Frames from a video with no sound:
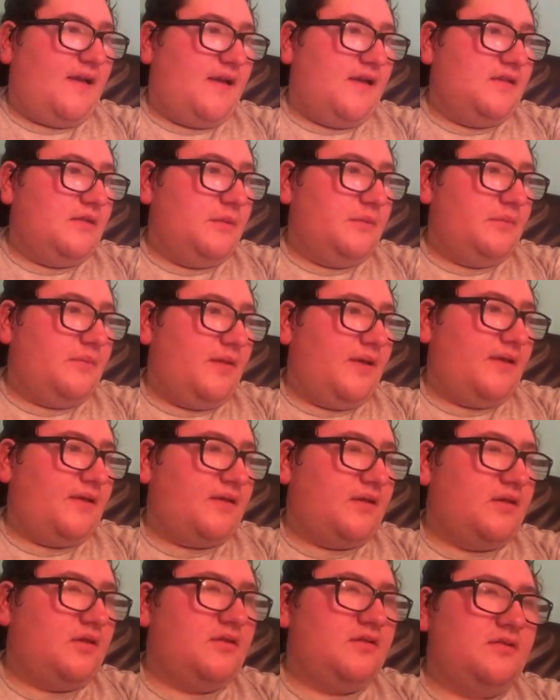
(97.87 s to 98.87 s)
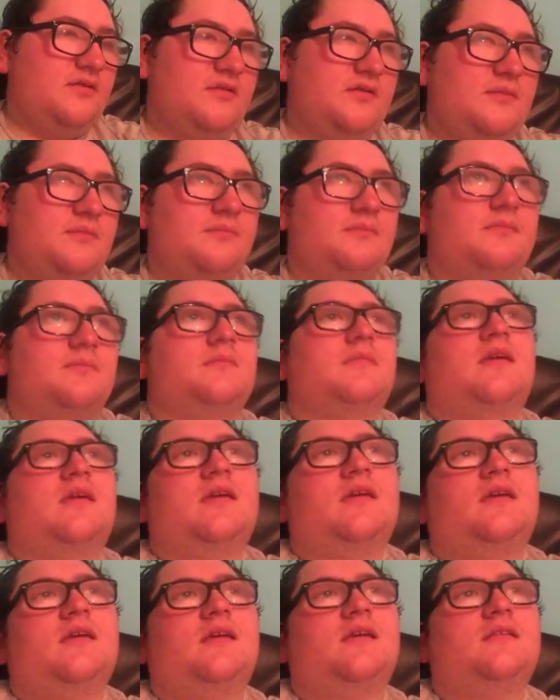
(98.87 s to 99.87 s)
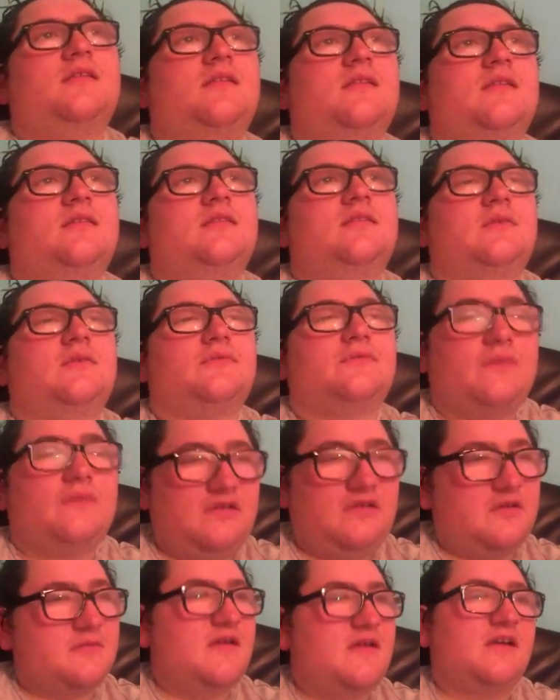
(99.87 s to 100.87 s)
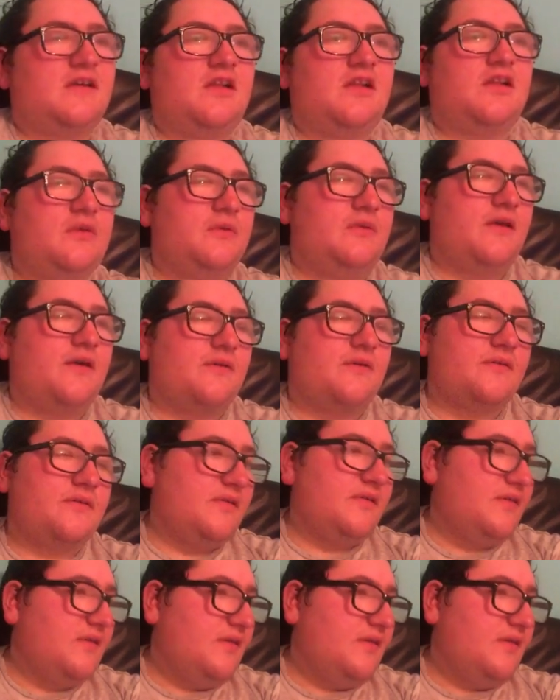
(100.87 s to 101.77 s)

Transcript: and I'm like, man, the fuck am I gonna do now?